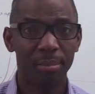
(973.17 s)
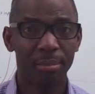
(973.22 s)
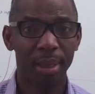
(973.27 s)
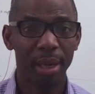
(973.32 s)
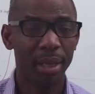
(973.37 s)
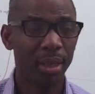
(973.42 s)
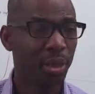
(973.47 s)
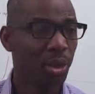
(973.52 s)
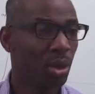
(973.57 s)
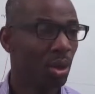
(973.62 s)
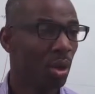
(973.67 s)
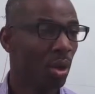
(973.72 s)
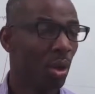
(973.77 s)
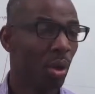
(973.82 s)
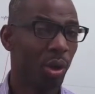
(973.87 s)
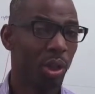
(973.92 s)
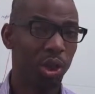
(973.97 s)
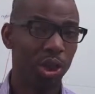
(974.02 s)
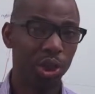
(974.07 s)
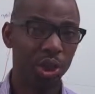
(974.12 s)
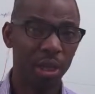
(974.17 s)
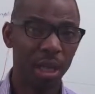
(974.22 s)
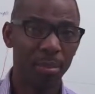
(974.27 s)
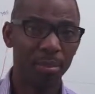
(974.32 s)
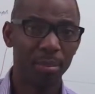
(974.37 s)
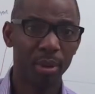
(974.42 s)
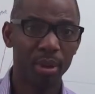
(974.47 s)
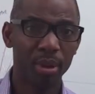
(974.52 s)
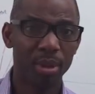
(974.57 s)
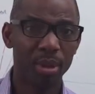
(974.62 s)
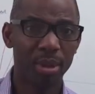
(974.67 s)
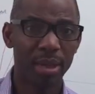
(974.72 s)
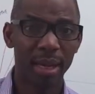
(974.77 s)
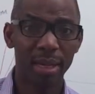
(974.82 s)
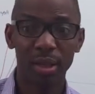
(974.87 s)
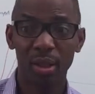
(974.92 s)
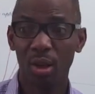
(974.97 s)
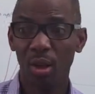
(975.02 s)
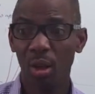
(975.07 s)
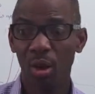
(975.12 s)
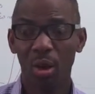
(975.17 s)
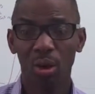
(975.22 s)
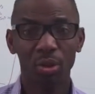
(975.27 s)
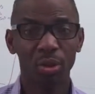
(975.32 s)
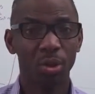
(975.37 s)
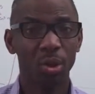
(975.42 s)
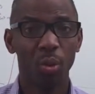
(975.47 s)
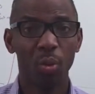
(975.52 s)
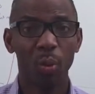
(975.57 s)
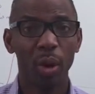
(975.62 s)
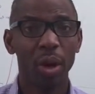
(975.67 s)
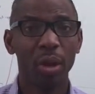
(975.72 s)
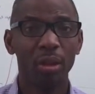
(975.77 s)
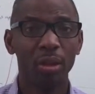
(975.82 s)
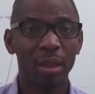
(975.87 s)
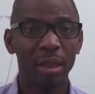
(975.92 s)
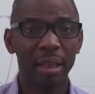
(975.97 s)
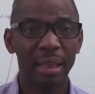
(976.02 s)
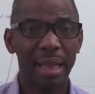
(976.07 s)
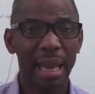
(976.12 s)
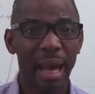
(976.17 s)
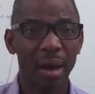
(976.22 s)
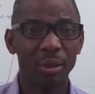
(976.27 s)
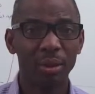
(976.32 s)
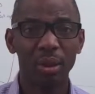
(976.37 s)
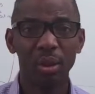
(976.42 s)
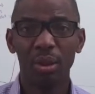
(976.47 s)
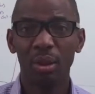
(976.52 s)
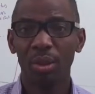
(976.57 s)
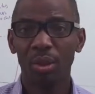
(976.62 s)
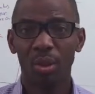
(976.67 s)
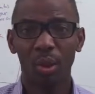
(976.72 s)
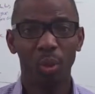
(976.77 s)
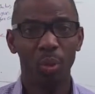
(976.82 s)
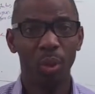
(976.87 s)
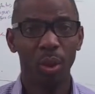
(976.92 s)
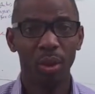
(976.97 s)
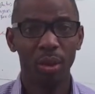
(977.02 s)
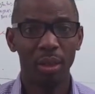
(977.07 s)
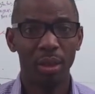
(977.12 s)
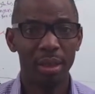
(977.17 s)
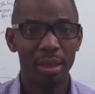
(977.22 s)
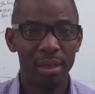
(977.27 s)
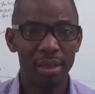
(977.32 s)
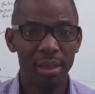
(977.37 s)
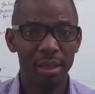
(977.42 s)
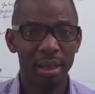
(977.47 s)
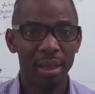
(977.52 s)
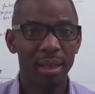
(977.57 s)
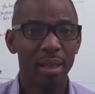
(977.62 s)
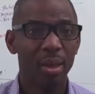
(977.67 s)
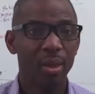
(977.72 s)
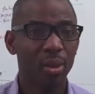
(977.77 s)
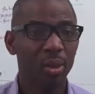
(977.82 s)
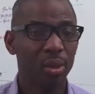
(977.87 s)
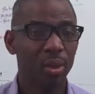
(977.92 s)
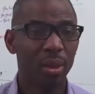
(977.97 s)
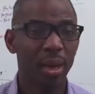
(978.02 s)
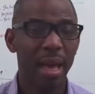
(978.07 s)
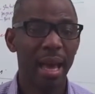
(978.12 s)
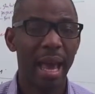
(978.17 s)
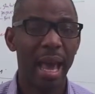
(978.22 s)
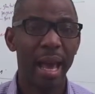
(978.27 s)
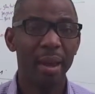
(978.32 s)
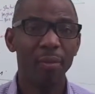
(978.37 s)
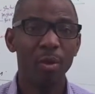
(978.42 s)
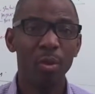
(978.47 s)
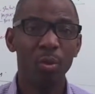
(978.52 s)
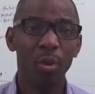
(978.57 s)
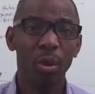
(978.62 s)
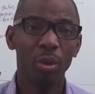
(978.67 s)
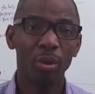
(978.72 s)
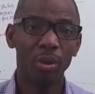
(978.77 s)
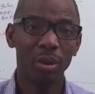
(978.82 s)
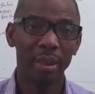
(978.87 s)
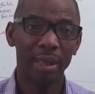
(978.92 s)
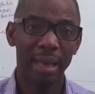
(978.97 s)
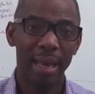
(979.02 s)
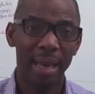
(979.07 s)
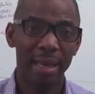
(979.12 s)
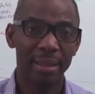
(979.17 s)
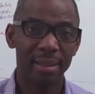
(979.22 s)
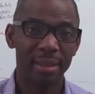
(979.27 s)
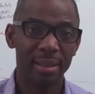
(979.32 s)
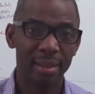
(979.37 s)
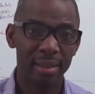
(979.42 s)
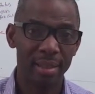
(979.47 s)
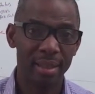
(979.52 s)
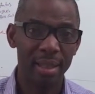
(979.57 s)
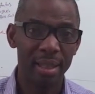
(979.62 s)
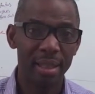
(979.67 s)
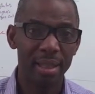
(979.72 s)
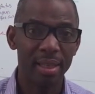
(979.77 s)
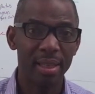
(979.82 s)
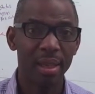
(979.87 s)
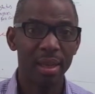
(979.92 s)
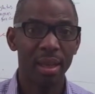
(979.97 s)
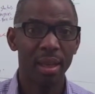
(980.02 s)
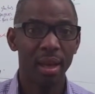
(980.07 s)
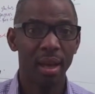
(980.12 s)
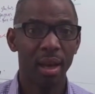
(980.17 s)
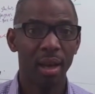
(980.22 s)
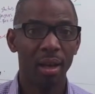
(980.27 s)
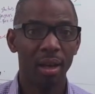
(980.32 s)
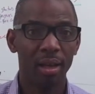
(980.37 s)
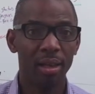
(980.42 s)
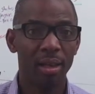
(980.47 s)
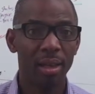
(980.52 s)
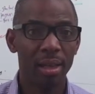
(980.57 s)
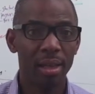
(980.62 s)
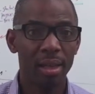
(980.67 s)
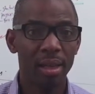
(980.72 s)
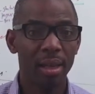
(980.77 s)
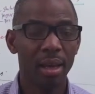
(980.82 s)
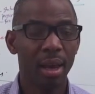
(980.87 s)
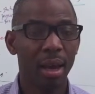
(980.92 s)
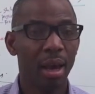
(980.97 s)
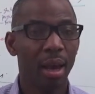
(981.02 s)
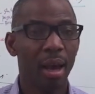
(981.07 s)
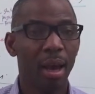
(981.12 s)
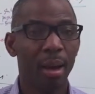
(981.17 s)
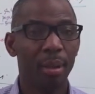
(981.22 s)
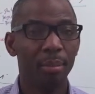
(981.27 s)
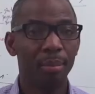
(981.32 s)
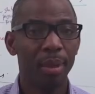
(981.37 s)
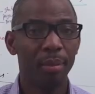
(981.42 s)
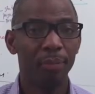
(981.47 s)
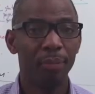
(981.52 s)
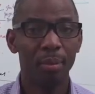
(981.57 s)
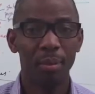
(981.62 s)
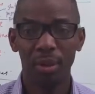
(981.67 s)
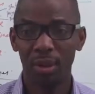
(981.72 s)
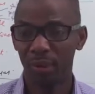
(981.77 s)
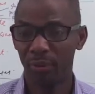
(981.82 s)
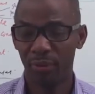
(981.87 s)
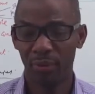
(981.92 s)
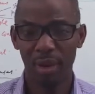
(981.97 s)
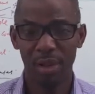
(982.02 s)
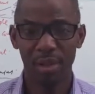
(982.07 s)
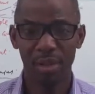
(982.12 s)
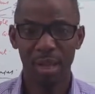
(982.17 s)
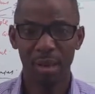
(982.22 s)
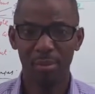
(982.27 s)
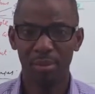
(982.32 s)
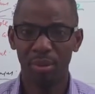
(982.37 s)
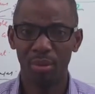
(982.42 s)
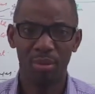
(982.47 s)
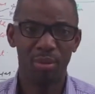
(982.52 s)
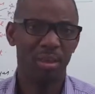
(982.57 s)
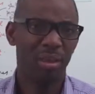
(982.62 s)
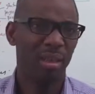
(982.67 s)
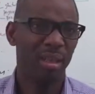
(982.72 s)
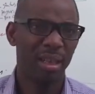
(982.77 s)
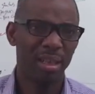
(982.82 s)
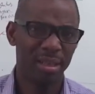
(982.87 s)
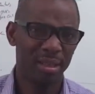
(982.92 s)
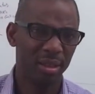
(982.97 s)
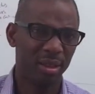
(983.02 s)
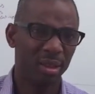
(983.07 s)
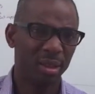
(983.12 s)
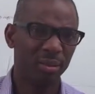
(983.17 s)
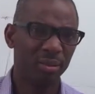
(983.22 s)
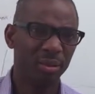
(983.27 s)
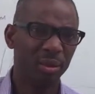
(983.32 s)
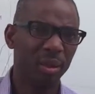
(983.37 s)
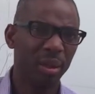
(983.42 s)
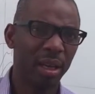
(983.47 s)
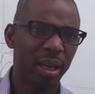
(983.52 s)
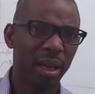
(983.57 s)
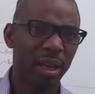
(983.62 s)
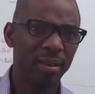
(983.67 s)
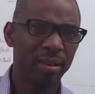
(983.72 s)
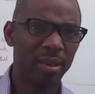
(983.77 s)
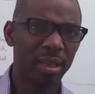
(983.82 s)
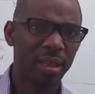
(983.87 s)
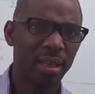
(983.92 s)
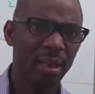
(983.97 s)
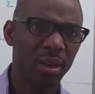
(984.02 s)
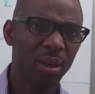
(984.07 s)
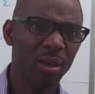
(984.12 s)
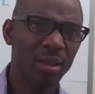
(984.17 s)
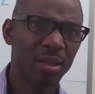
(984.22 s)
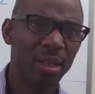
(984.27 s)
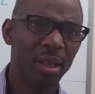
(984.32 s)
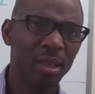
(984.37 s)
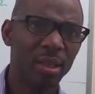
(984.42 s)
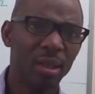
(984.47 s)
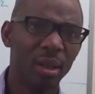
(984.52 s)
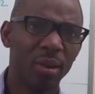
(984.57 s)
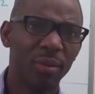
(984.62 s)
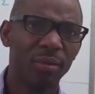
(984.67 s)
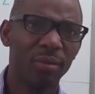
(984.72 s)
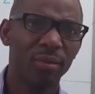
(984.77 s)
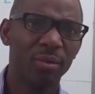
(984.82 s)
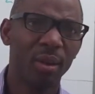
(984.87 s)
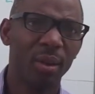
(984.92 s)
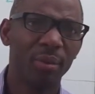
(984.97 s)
page or a SharePoint site, somewhere on the cloud, somewhere on the internet, so that everyone can see the information. For example, let's not look outside the context of